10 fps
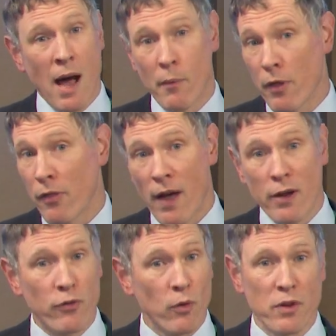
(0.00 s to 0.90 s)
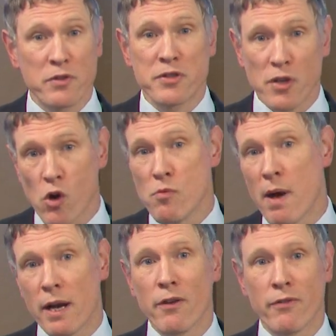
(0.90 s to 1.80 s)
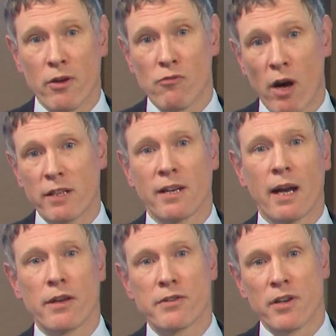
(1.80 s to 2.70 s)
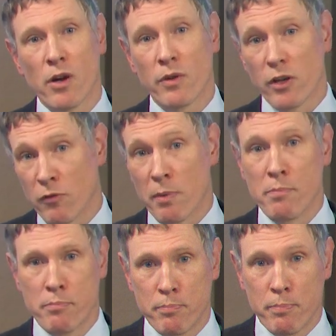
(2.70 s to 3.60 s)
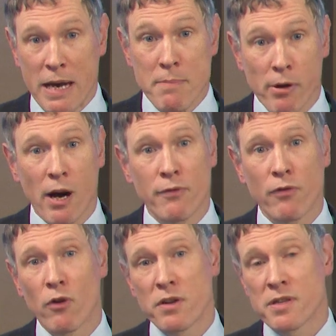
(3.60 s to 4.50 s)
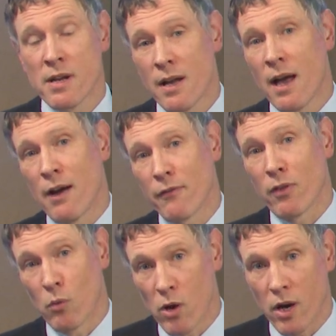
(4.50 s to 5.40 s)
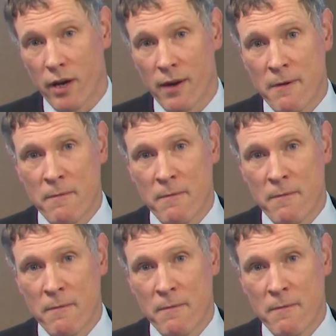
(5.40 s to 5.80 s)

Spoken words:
And we're thankful that so many of you write to let us know that you've been praying for us and for the work.